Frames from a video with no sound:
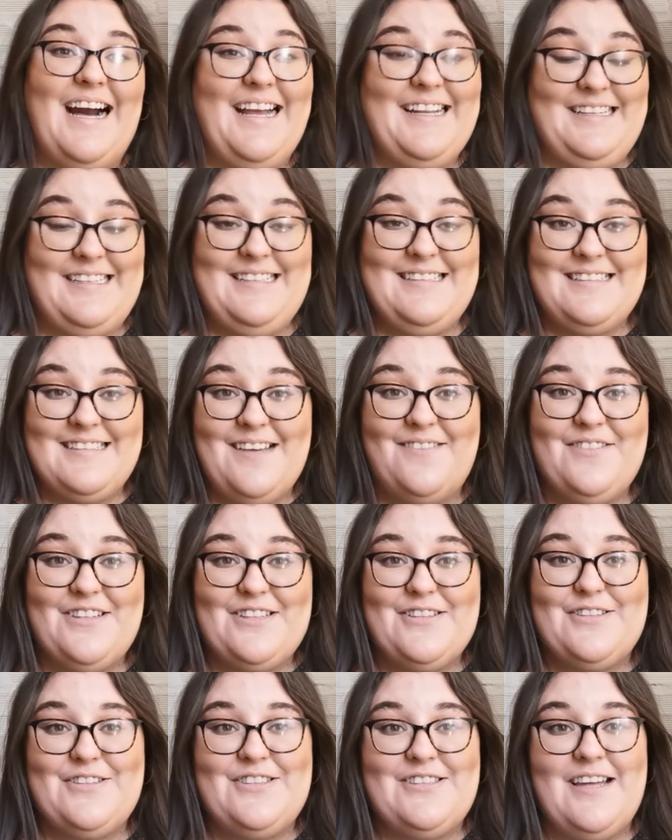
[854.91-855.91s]
I need
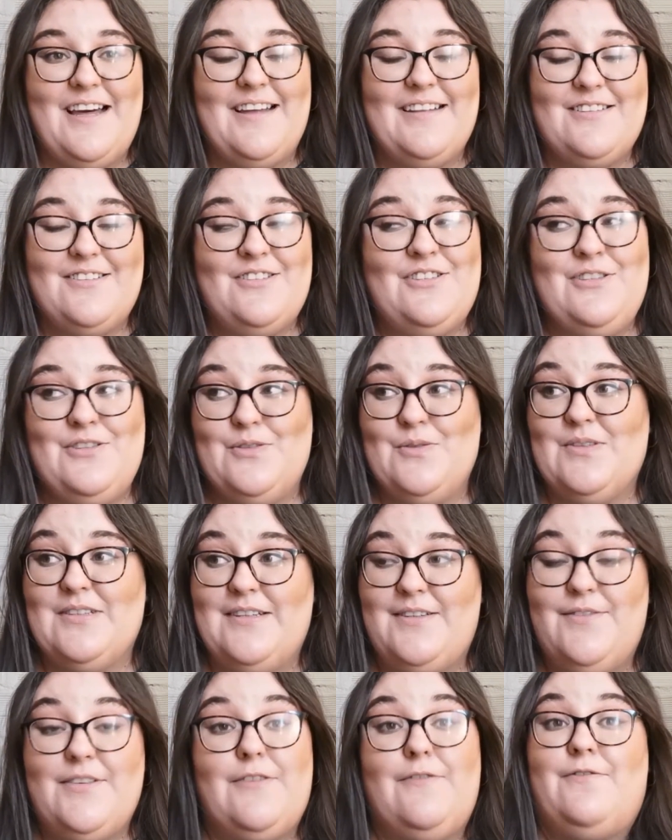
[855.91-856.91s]
something to start to
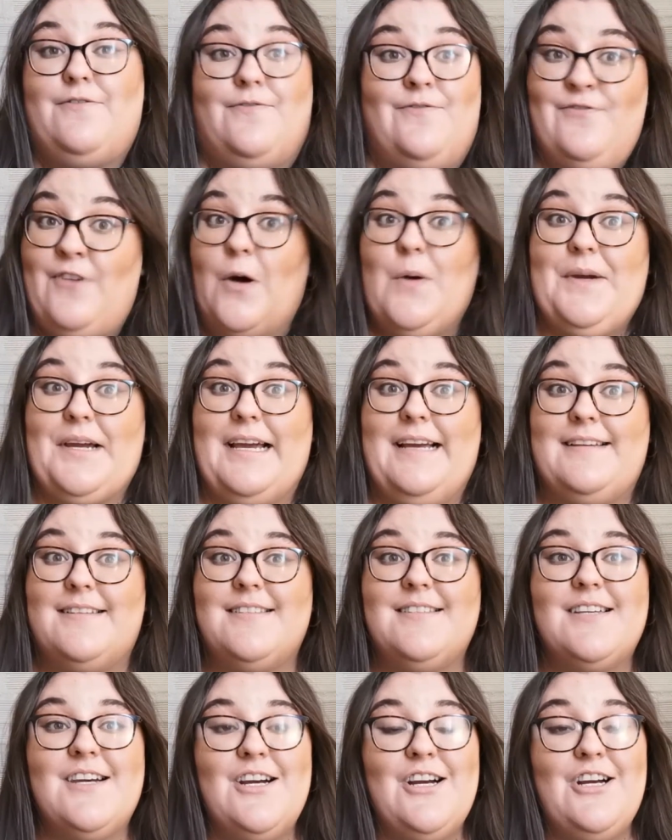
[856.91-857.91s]
even
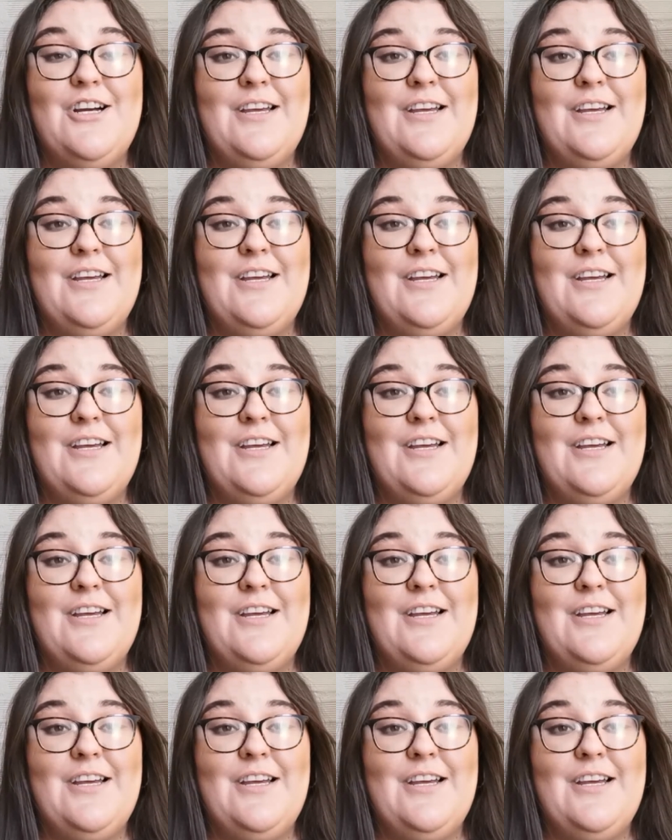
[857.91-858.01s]
focus.